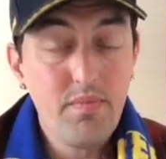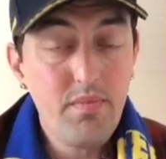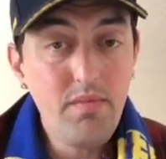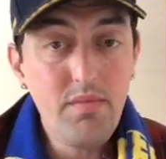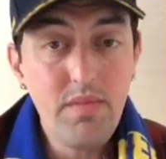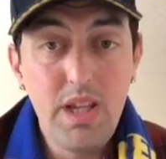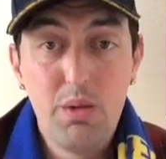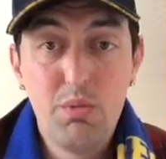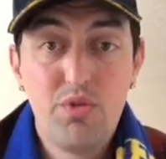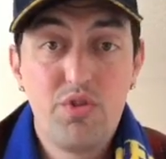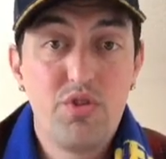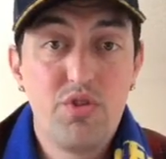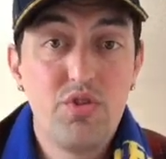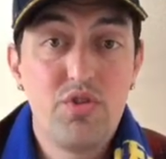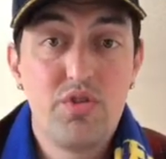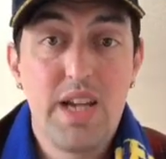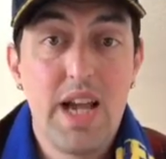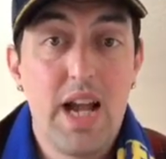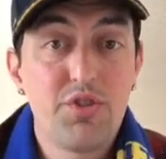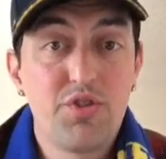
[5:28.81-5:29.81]
it was just
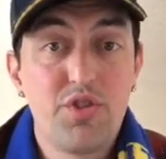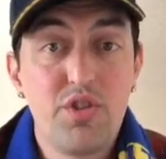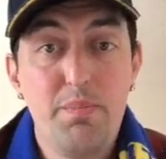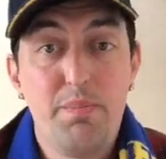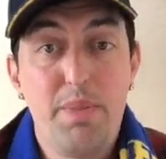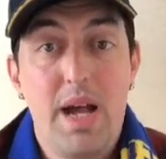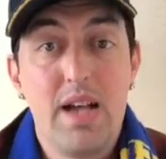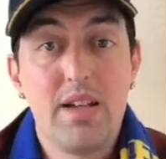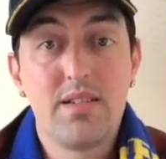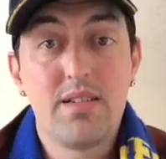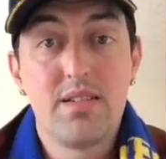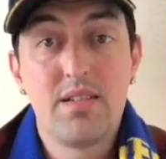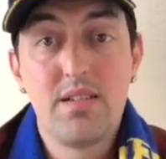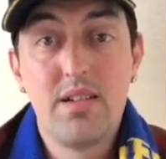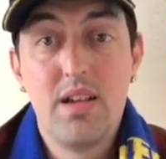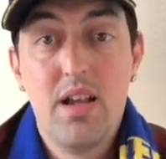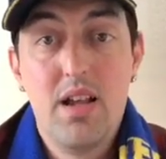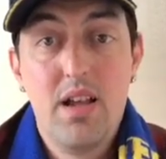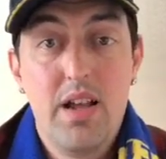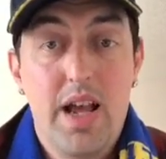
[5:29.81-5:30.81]
catch and pass,
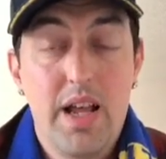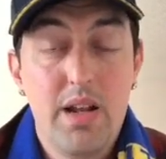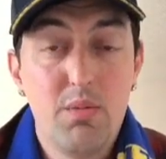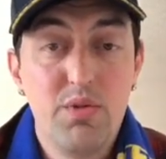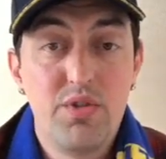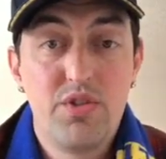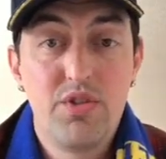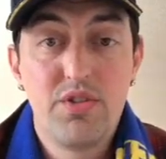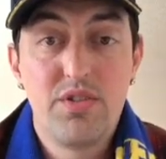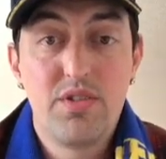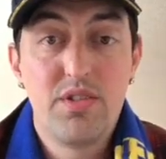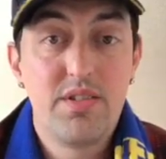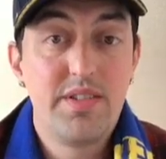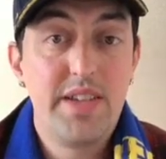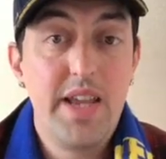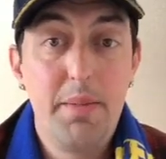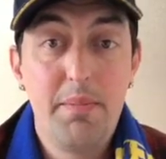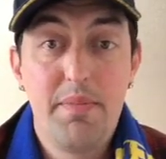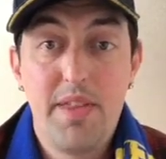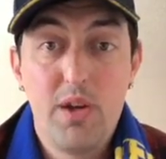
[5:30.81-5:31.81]
and it was just the
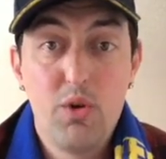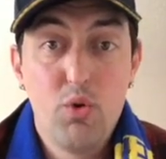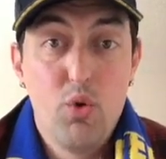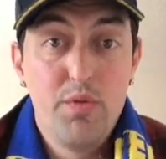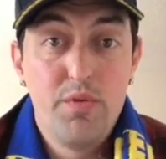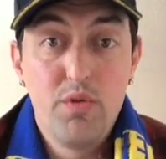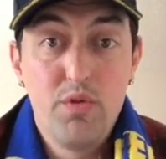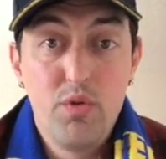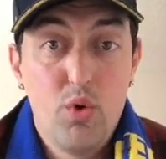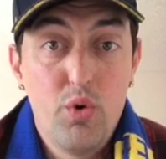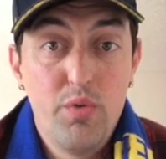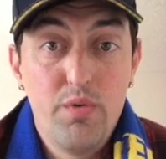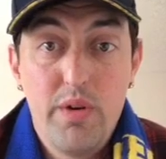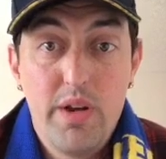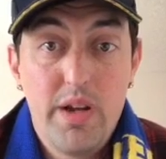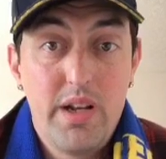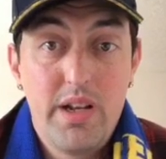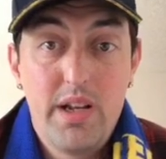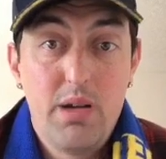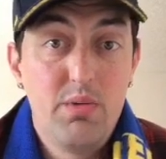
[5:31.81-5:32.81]
same thing over and over
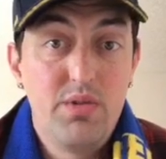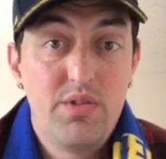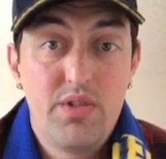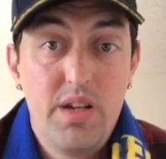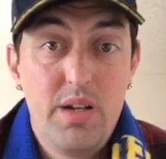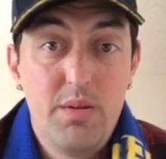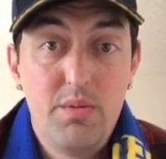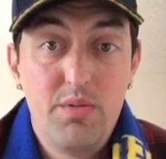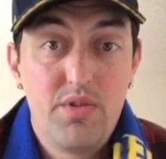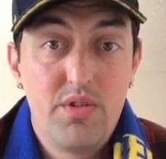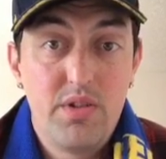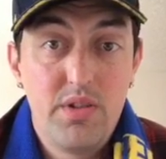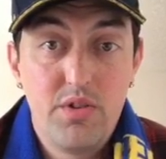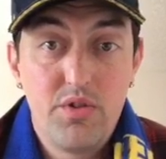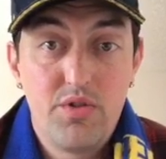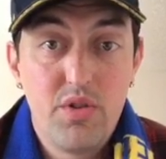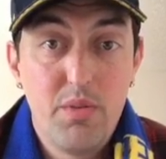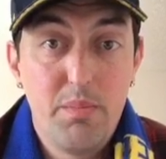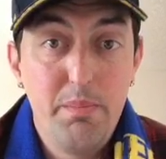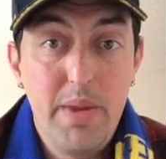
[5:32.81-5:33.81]
again. It was
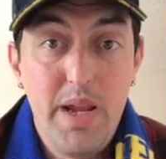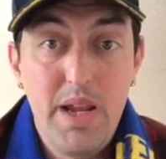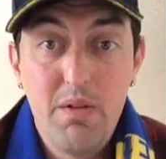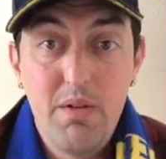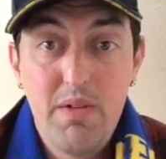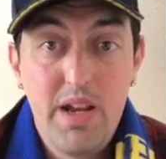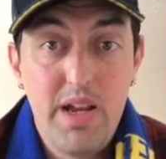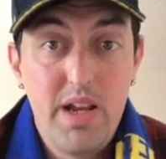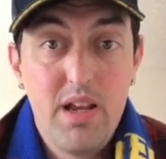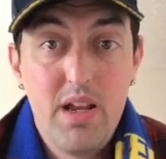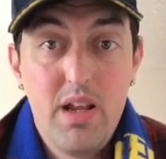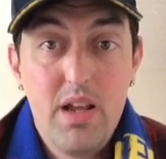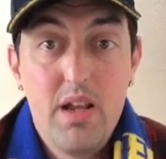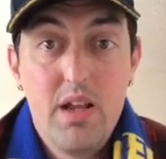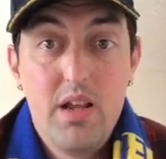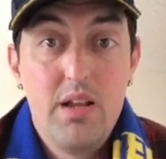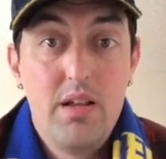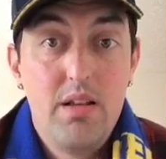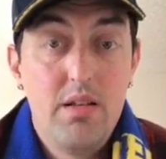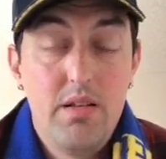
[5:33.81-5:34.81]
just a mirror
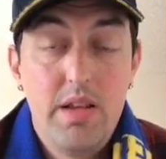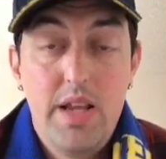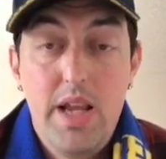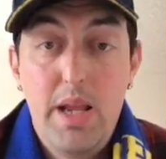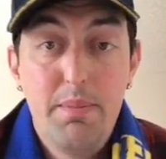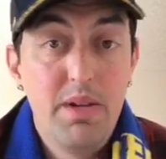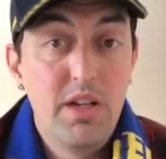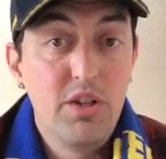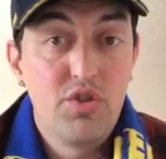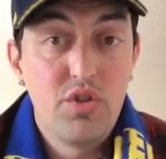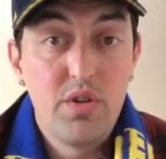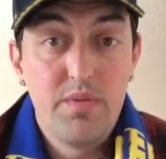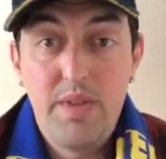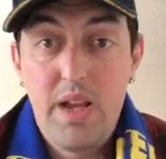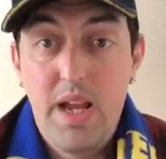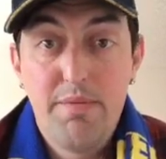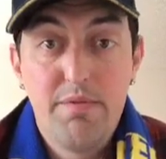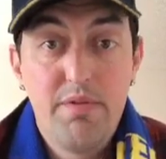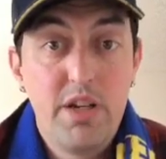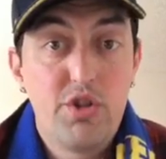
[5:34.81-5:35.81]
image of
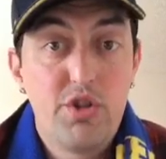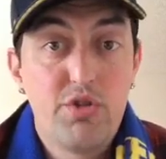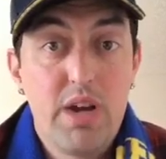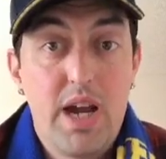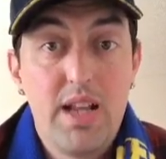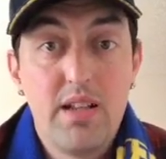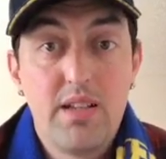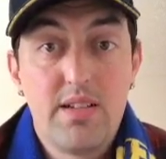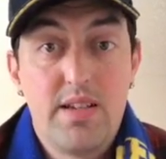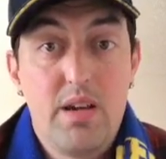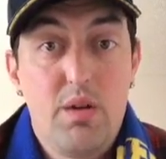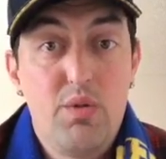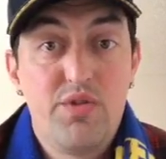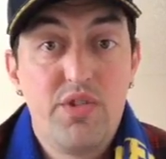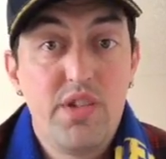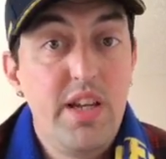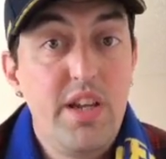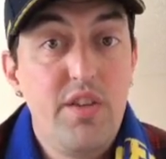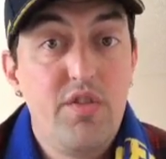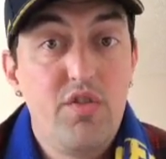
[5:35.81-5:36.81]
every try that South
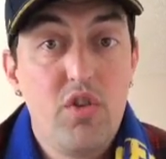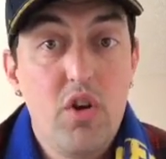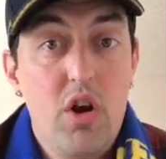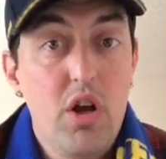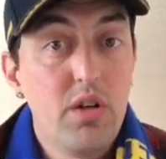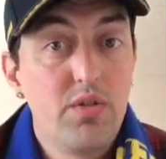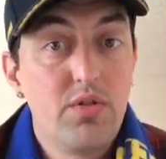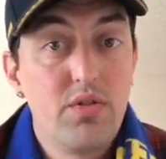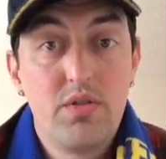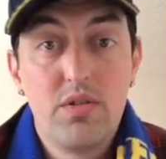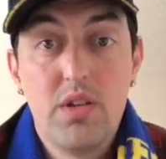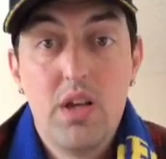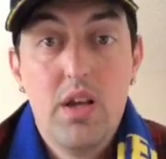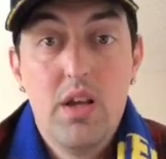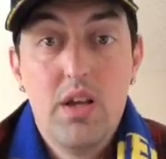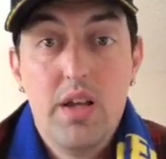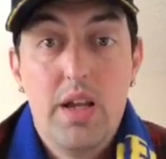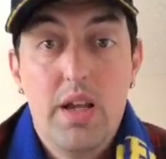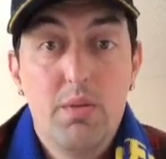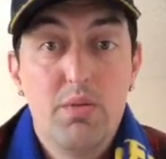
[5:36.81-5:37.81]
Sydney scored.
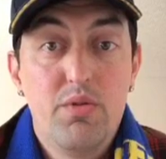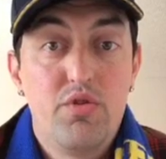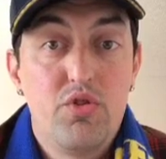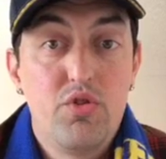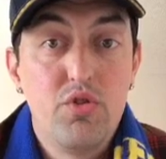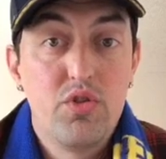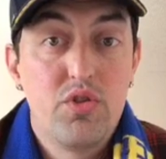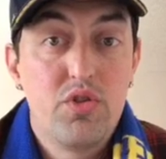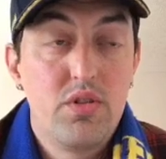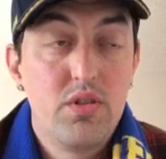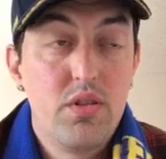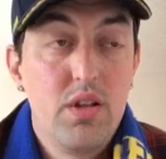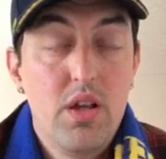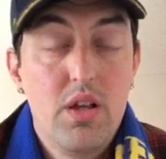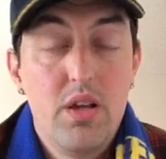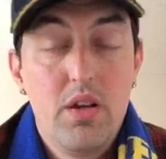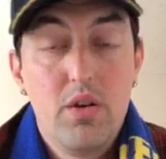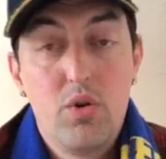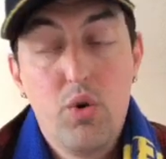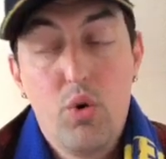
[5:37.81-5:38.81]
It was just
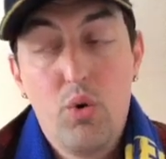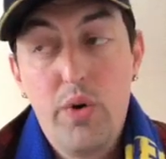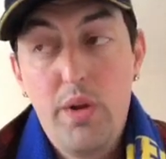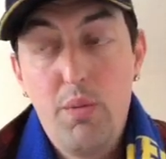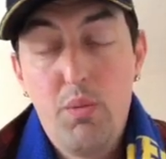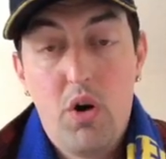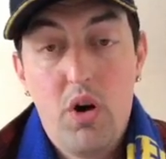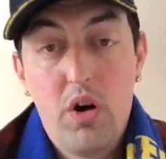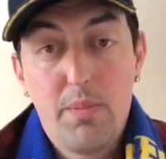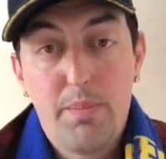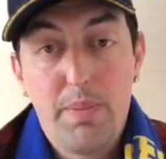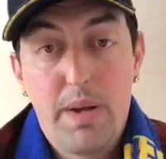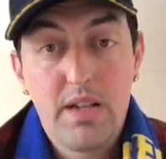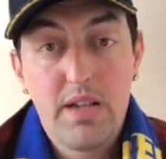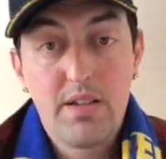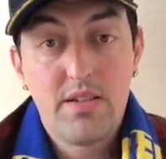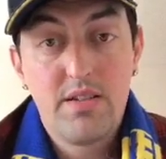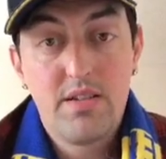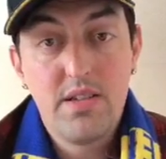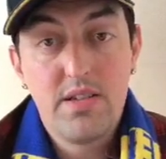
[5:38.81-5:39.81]
Cody Walker
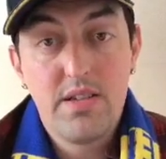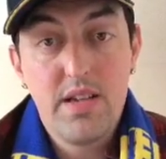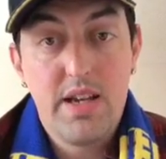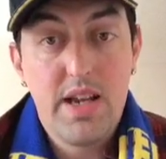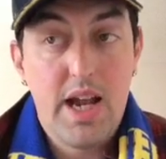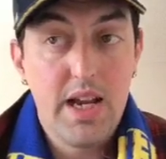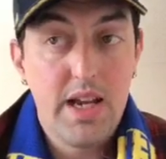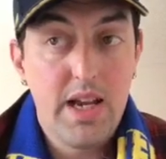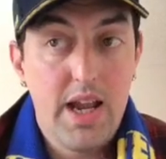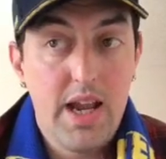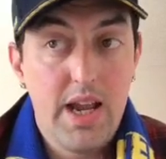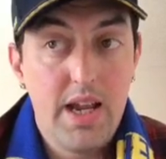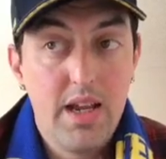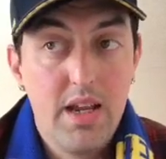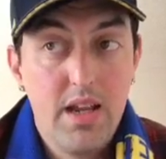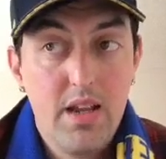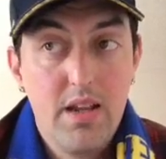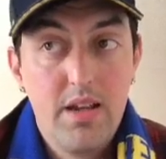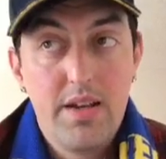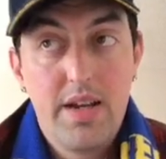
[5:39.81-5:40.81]
passes it to
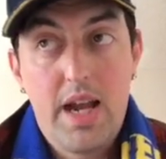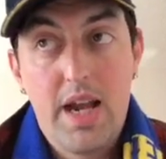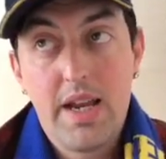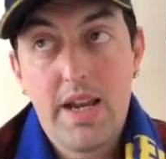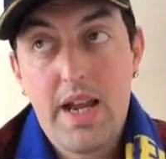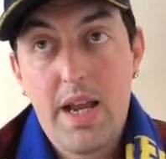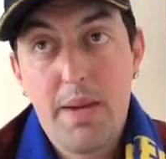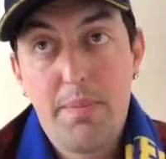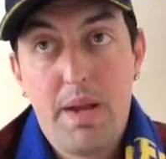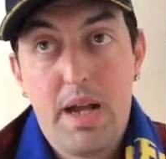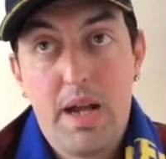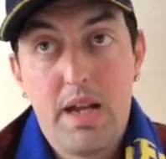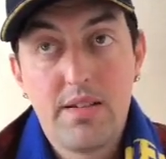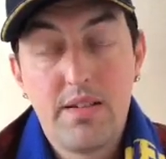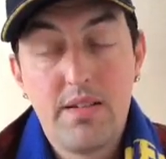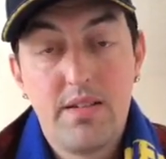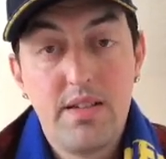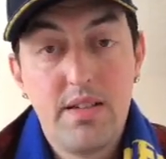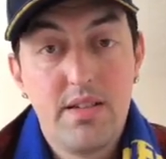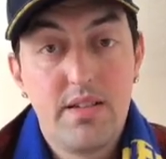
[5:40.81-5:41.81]
Gagai
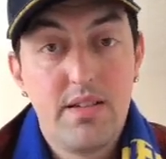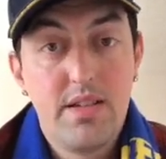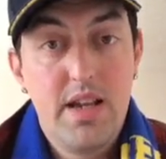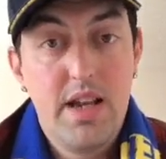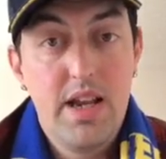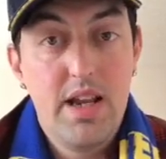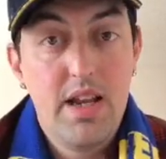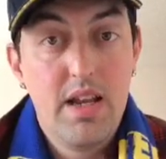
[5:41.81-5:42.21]
passes it to